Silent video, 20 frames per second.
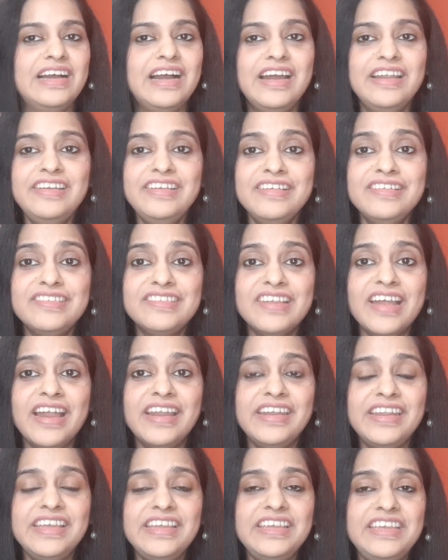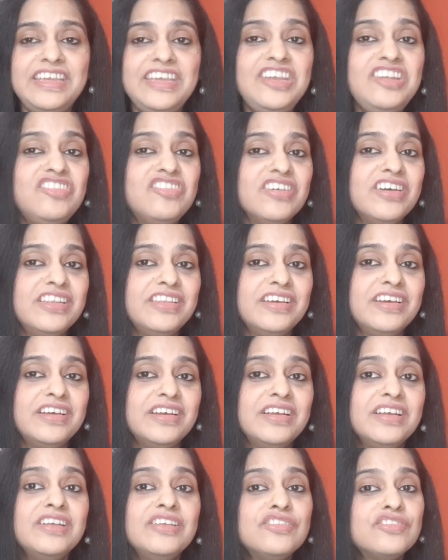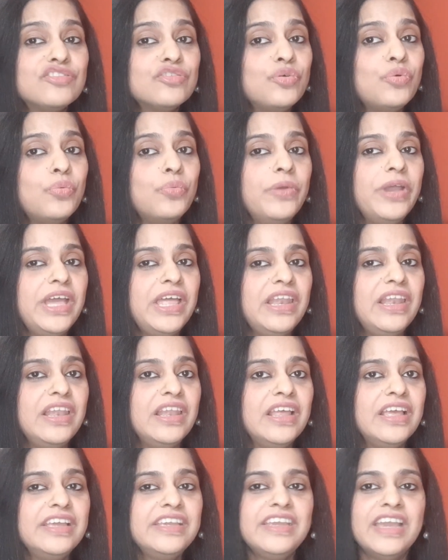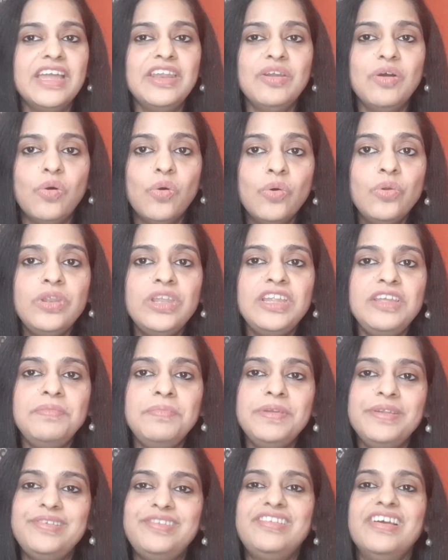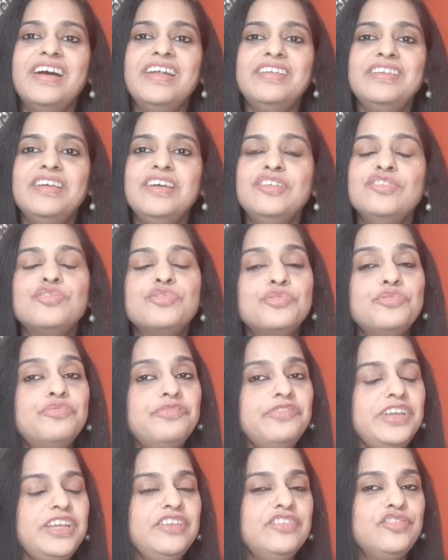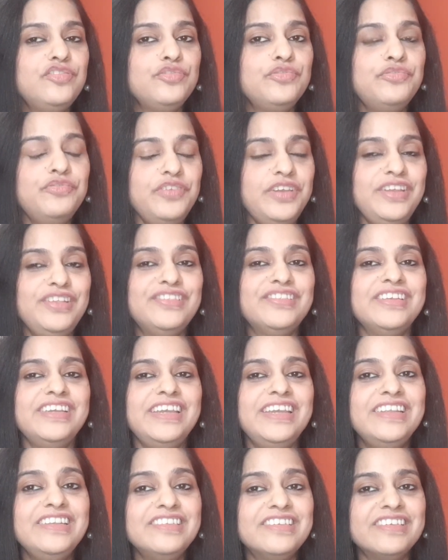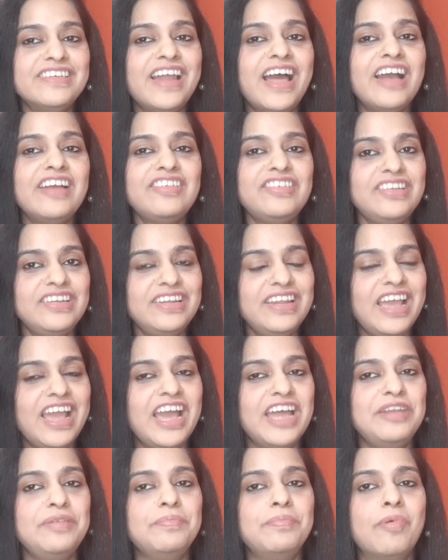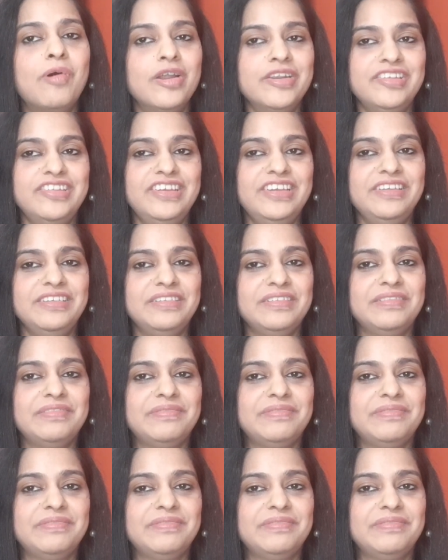understanding each other so well can only be done through face-to-face interaction and bonding.